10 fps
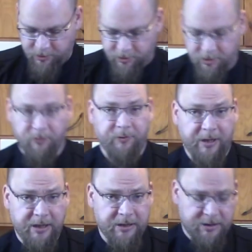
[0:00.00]
And the
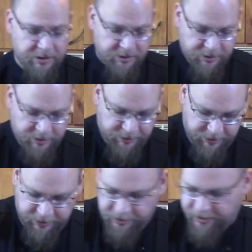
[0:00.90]
rest
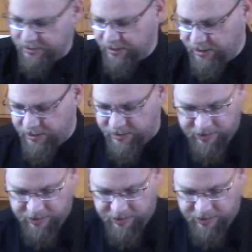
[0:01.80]
is easy,